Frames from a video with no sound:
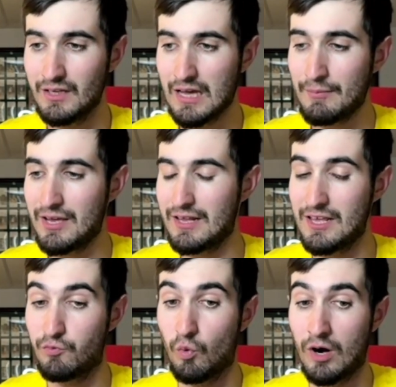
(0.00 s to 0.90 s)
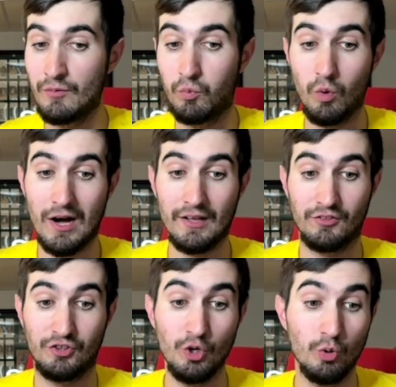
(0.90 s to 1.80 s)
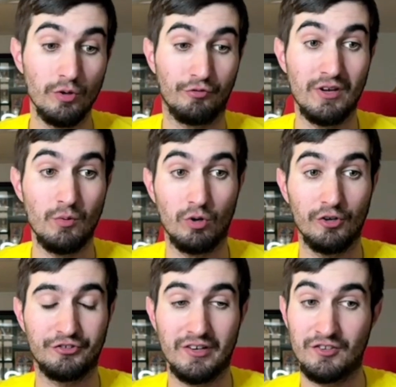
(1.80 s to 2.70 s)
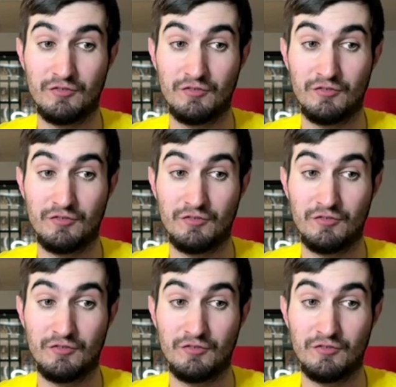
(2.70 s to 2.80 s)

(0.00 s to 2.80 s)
I mean, he's won, 2 or 3 World Series?